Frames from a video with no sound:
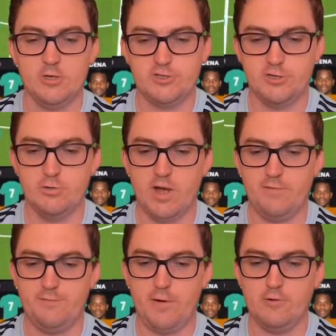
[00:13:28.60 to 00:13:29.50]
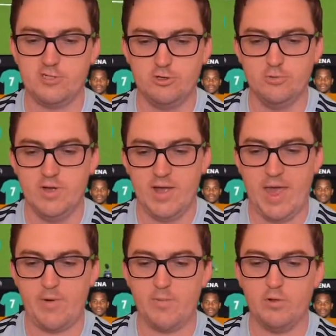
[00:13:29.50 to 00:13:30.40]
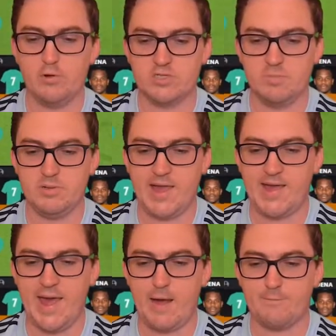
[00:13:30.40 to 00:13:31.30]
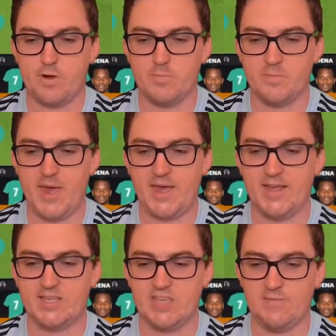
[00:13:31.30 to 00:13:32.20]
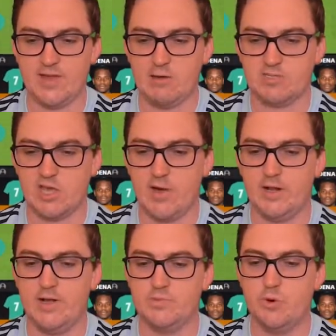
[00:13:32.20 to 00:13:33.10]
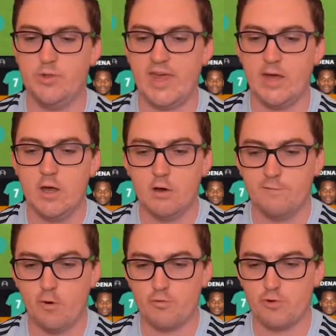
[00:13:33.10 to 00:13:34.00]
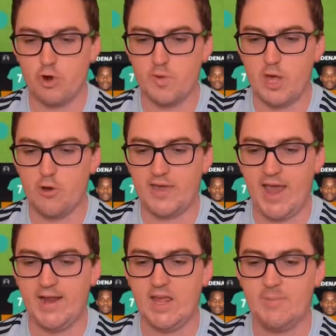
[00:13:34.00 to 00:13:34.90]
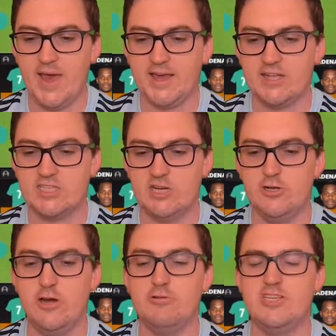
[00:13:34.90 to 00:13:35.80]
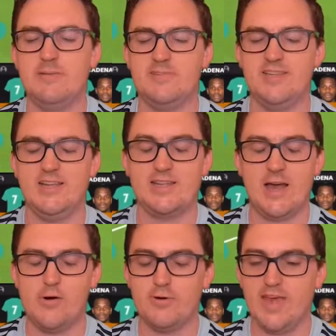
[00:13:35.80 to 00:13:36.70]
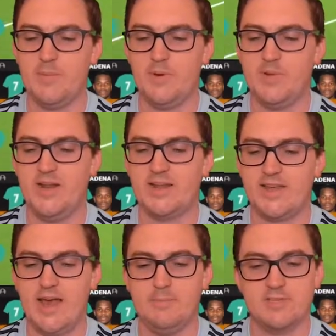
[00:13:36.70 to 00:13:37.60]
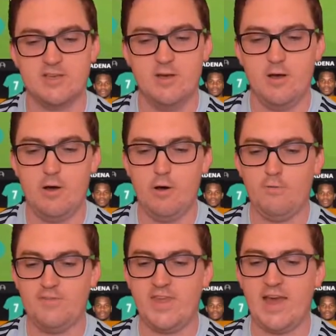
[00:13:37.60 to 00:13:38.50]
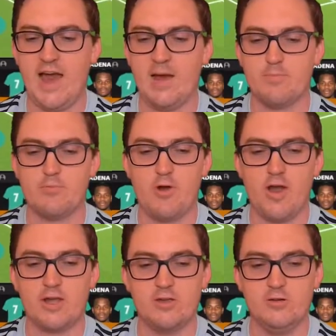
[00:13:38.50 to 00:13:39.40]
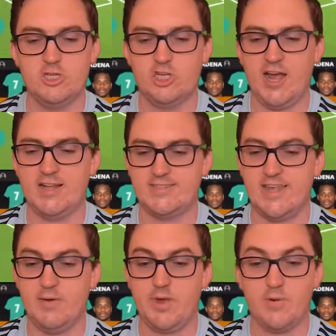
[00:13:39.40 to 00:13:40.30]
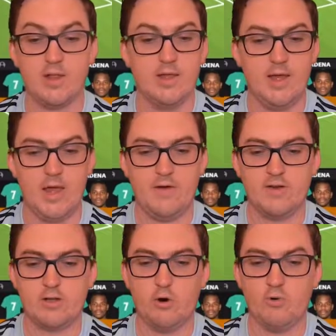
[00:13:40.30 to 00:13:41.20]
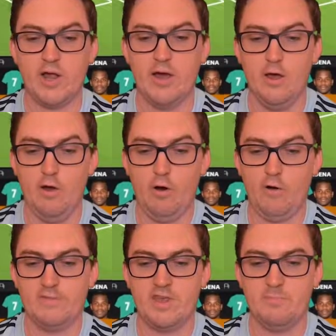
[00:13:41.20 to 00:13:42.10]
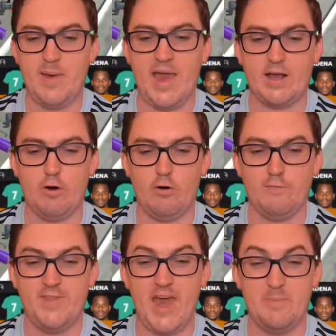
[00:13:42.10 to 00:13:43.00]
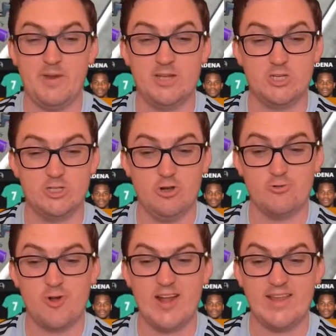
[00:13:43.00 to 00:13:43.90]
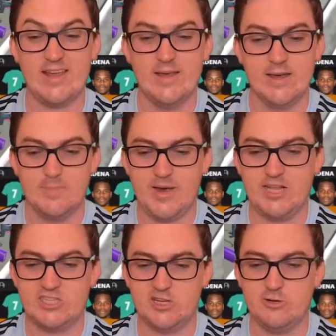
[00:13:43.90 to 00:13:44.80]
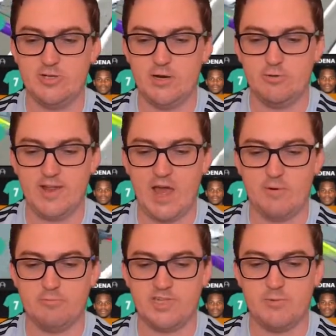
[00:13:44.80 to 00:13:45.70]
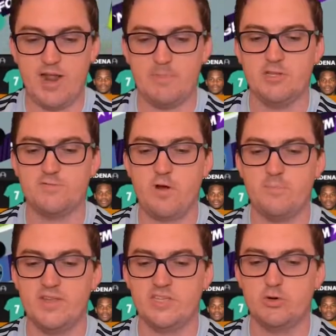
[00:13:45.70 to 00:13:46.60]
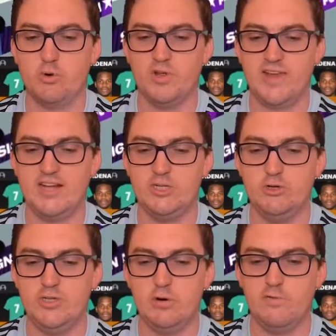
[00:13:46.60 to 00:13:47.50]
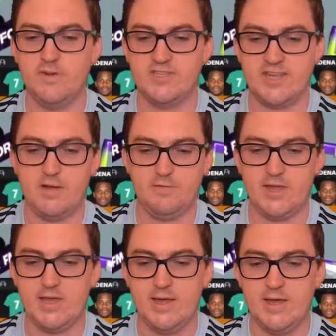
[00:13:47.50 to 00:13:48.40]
to Afosu, and we will look to play out from the back and get something else going. Nice ball there for Rubio. Can he make it 2-0? Chips the goalkeeper, but it comes off the upright. Good chance there. We will have a corner off the back of that, but it should really be 2-0 now. We'll see what happens from this corner. They do deal with it safely.